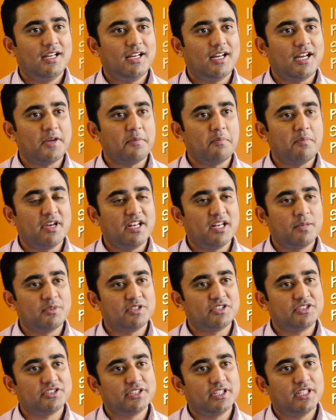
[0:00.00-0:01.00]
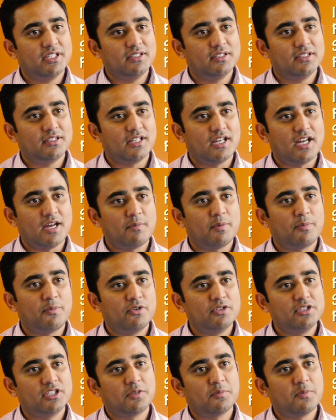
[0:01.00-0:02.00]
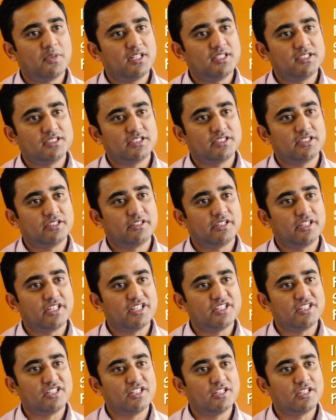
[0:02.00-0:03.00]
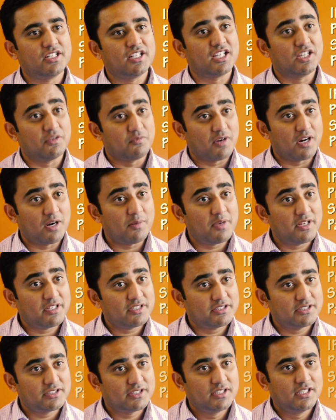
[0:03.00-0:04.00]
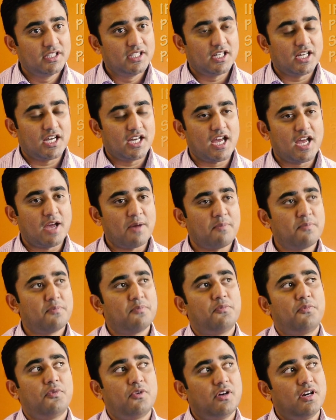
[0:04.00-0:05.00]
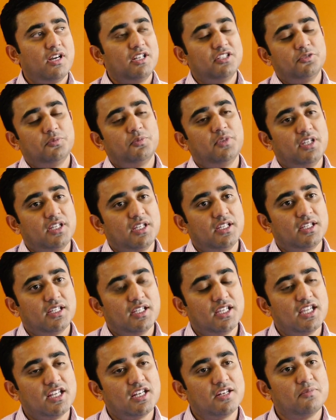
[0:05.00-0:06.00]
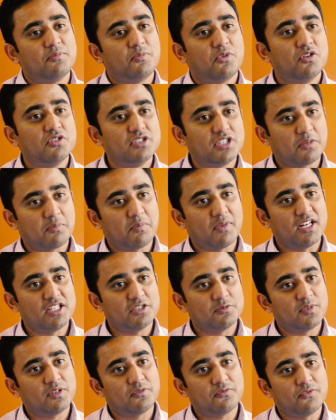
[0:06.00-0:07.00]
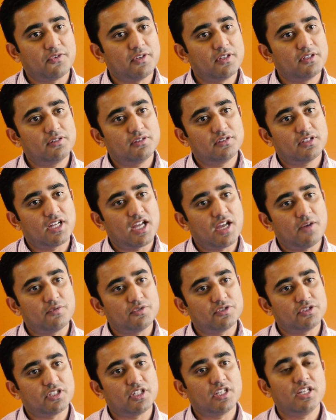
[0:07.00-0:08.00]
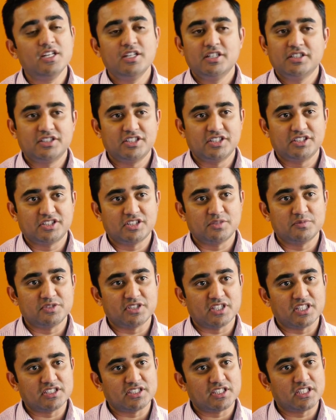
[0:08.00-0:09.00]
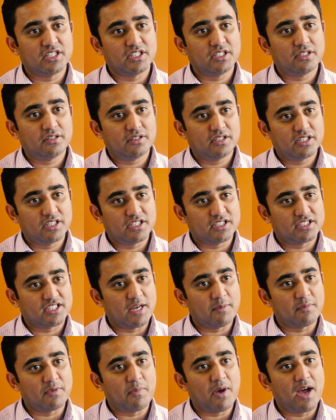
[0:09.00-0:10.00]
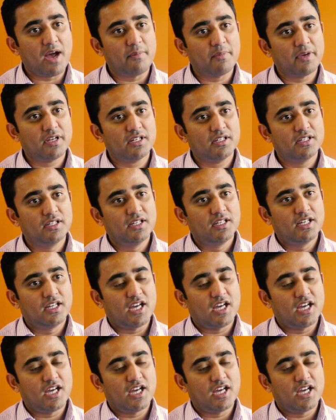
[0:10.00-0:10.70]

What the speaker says: Hi, my name is Sid. I'm a project manager in learning environment. Prior to being in project management field, I was a systems engineer in the same department.